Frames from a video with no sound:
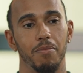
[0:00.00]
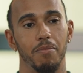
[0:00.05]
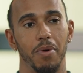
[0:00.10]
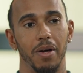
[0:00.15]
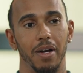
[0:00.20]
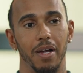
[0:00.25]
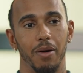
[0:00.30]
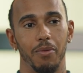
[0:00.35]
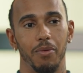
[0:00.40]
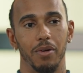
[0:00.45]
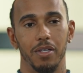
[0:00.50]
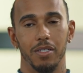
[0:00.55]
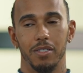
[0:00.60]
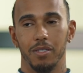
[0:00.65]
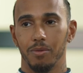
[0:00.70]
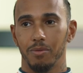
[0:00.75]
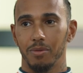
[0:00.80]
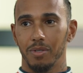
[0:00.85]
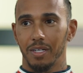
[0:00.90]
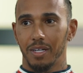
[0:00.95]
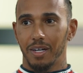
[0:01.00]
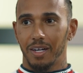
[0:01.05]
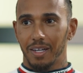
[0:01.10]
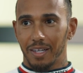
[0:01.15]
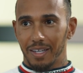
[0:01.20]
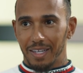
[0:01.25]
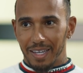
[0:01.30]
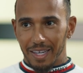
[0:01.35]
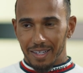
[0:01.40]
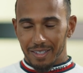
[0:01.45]
but I wanted to really kind
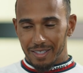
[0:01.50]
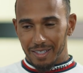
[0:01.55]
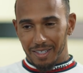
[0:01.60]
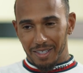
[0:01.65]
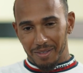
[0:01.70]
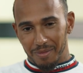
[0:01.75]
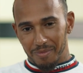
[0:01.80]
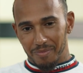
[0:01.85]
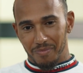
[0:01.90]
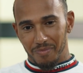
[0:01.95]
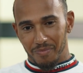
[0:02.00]
of get to the